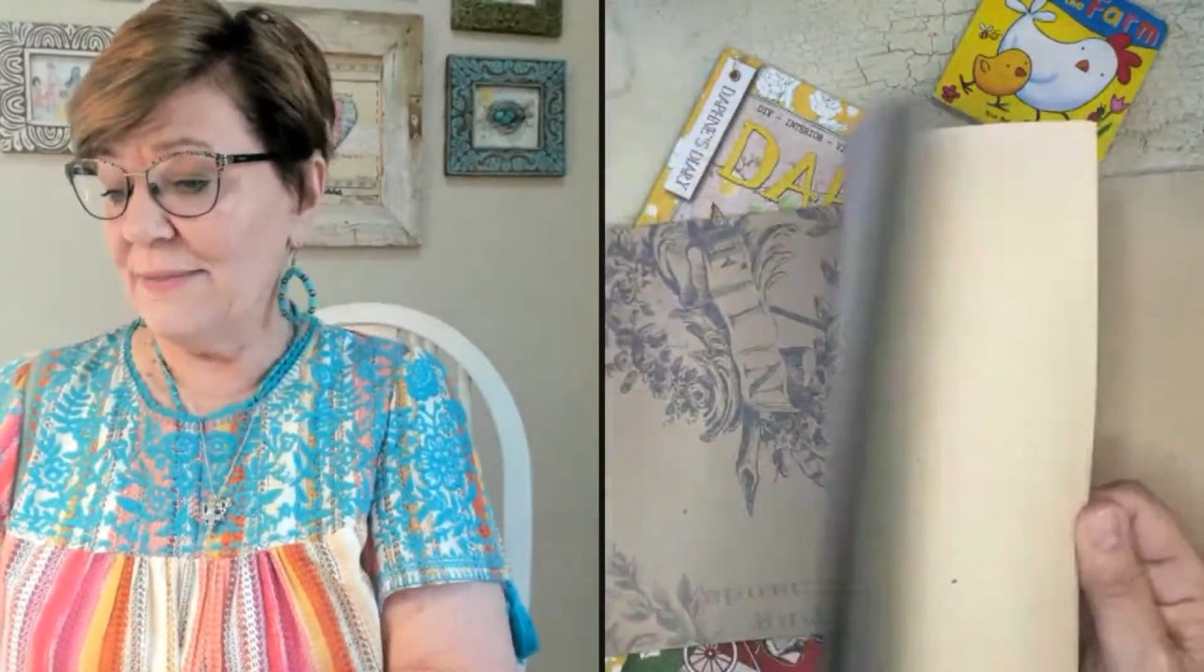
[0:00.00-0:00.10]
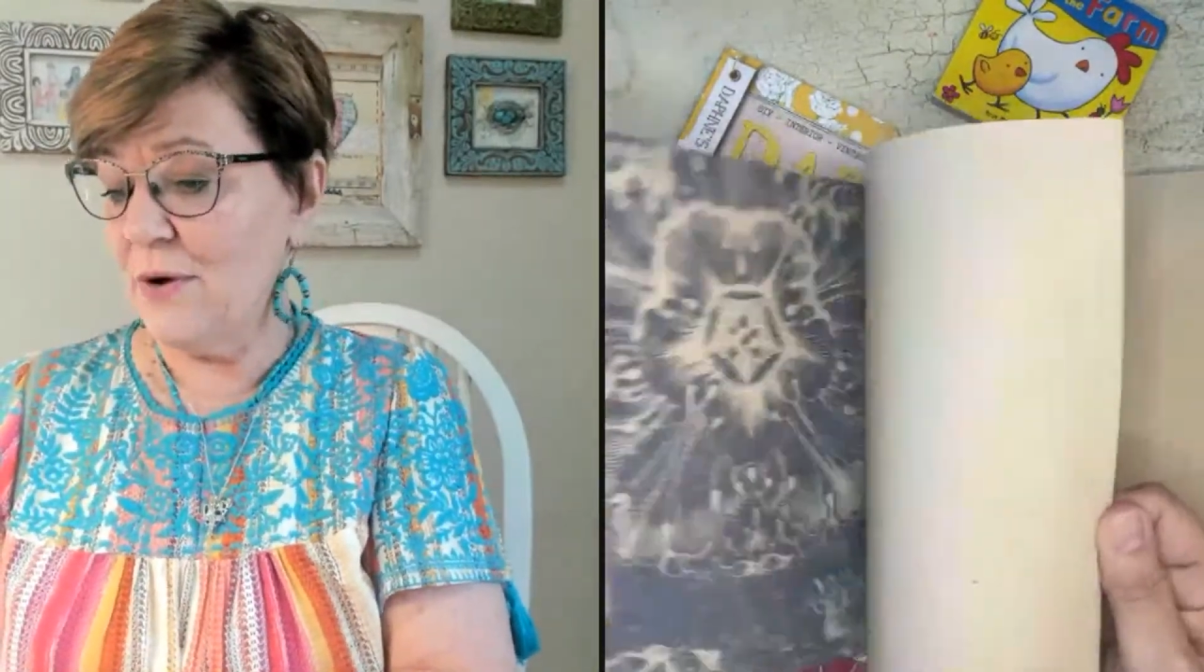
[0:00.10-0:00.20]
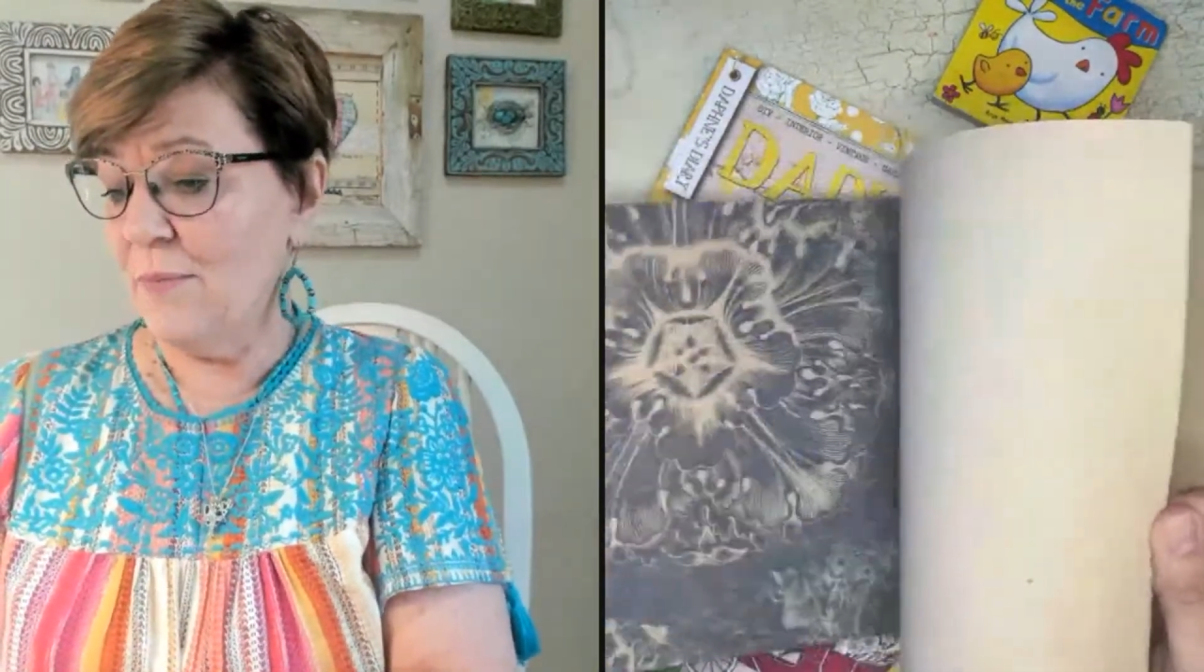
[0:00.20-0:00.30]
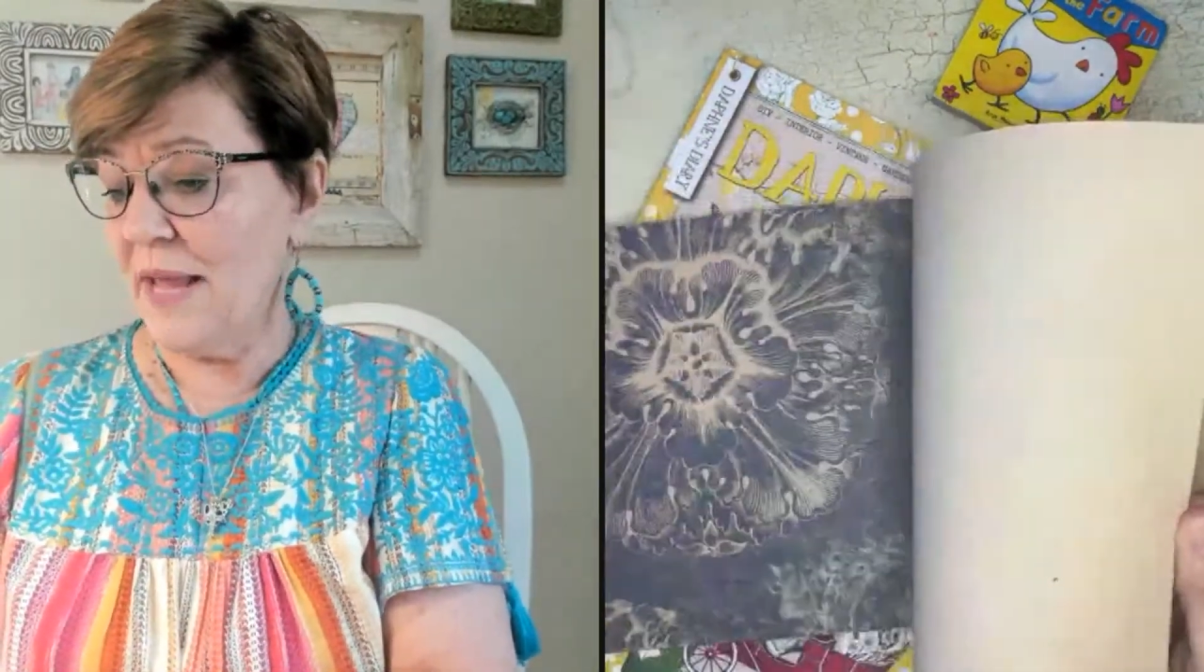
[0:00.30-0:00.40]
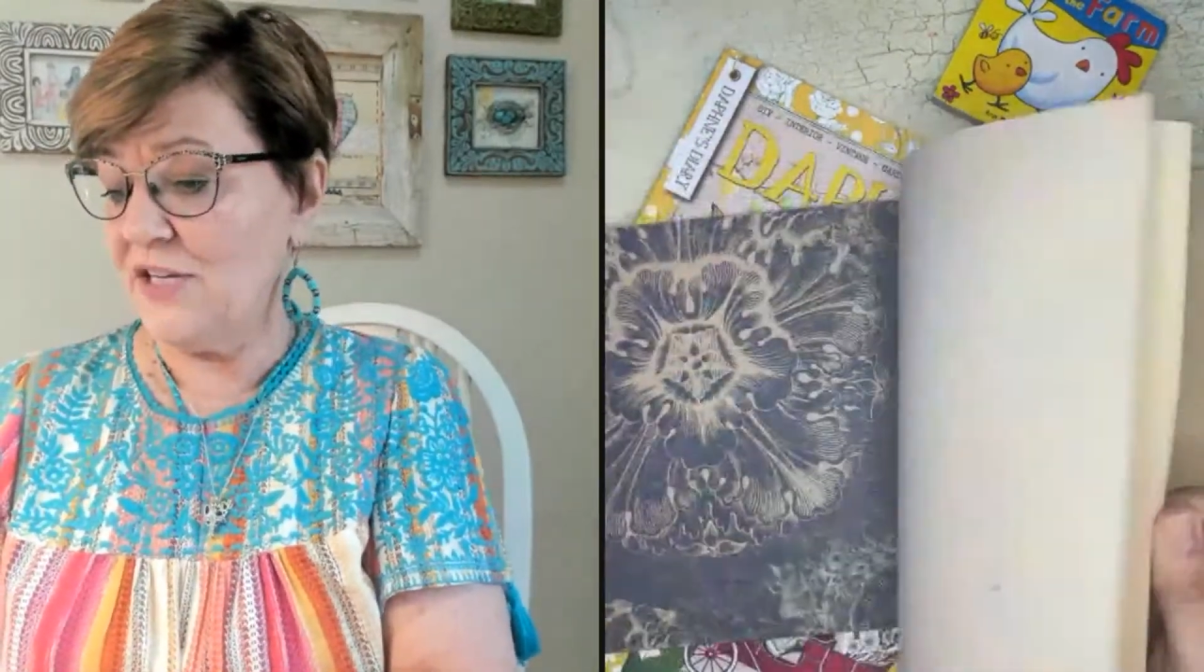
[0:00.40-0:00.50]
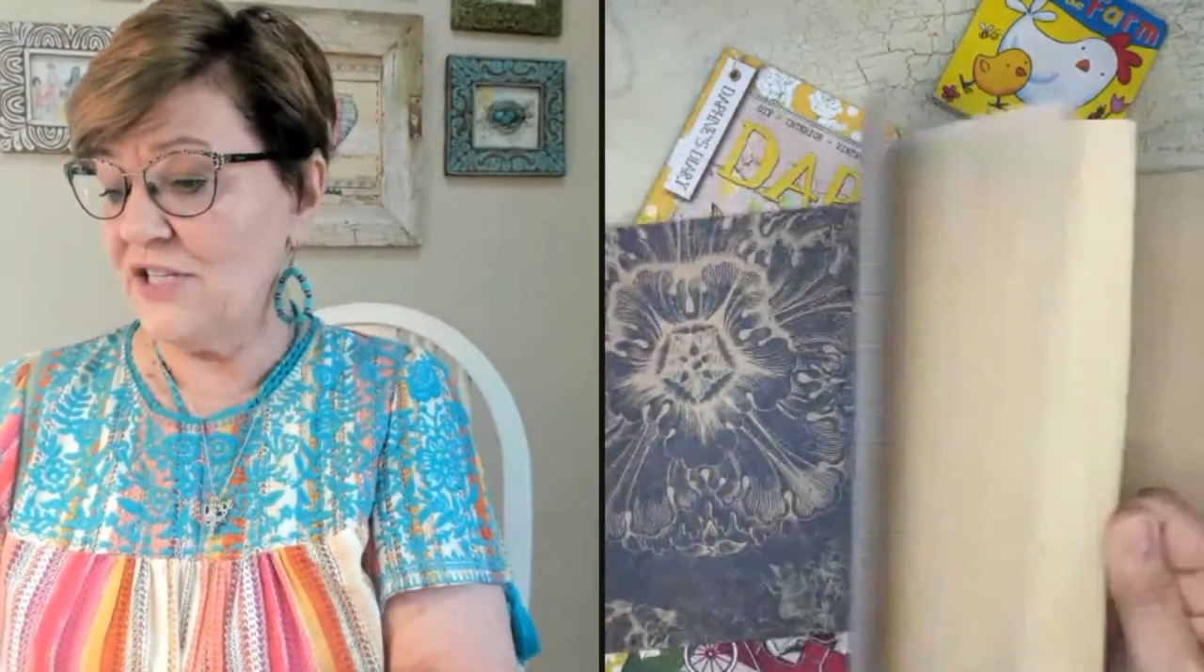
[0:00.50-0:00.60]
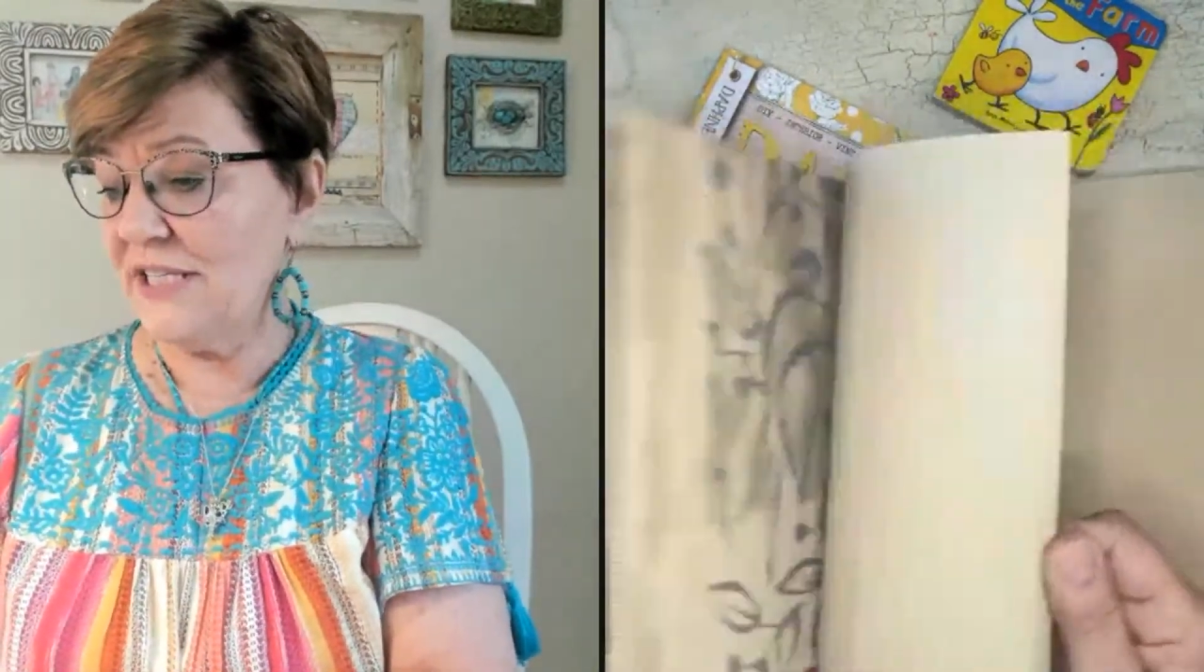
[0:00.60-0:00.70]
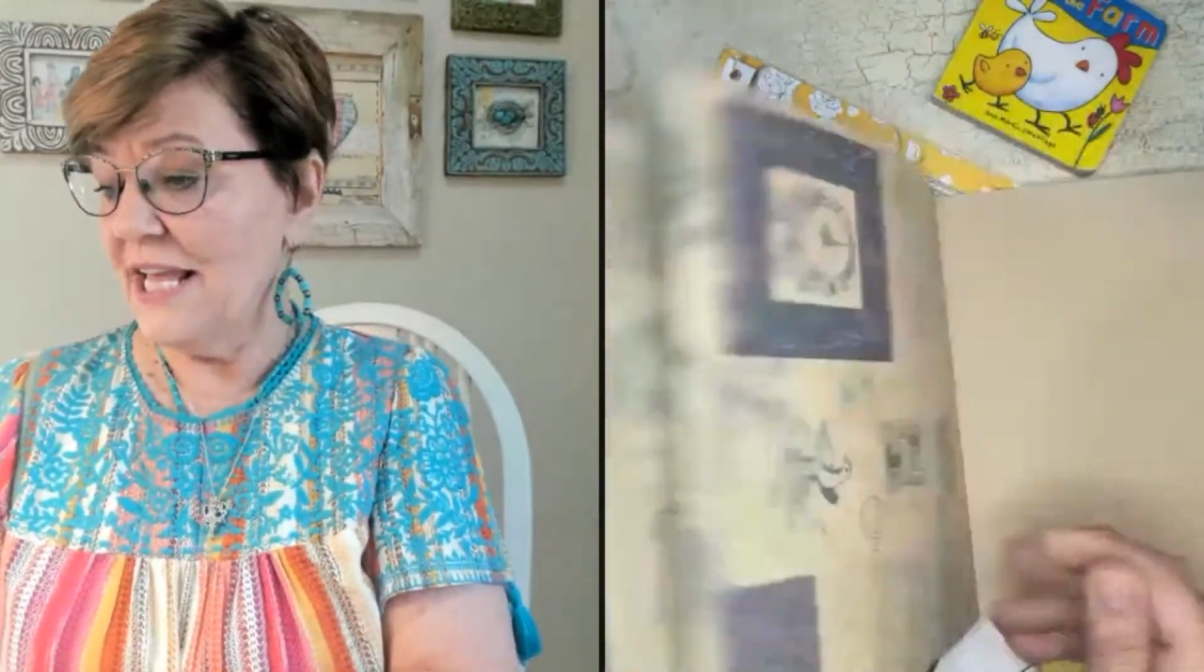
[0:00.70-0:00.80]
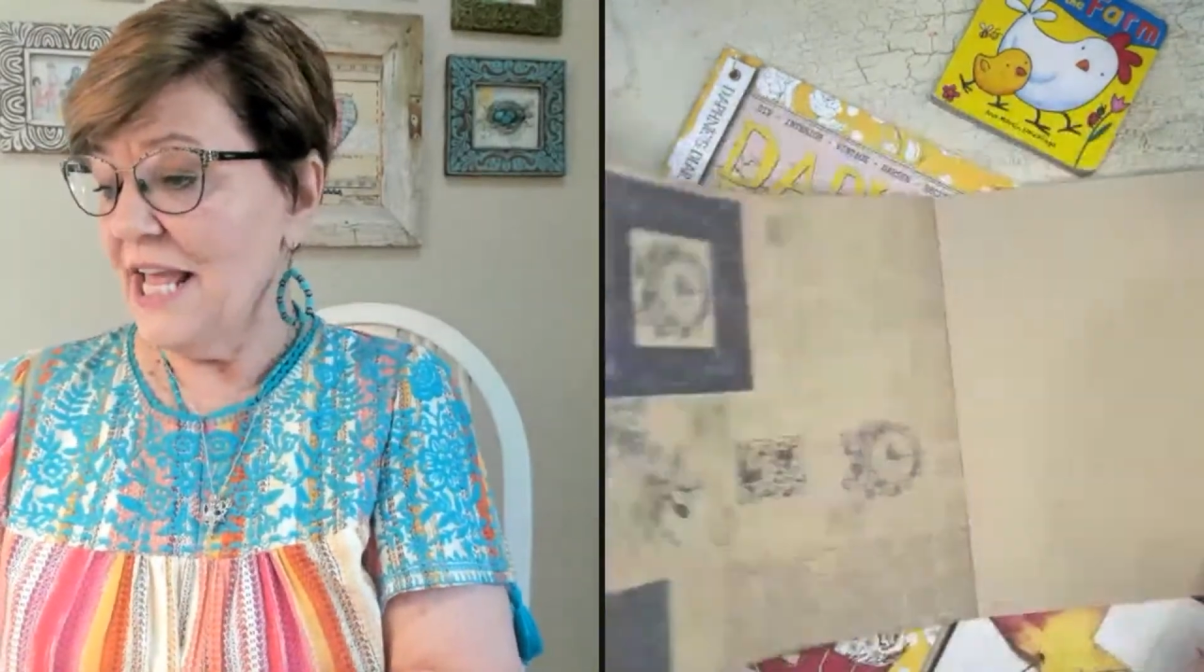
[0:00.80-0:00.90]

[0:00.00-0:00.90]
some whole pages.